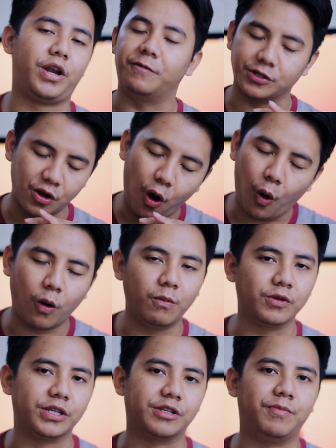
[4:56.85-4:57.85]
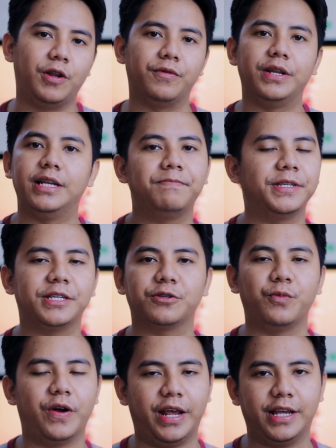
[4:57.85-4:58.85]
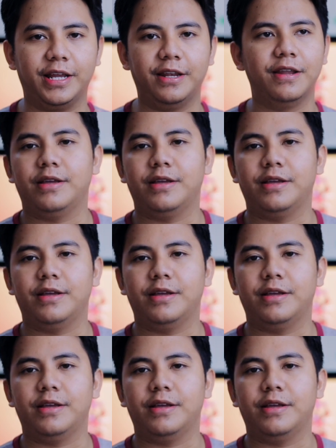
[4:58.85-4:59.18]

It was almost exploded. This is what I can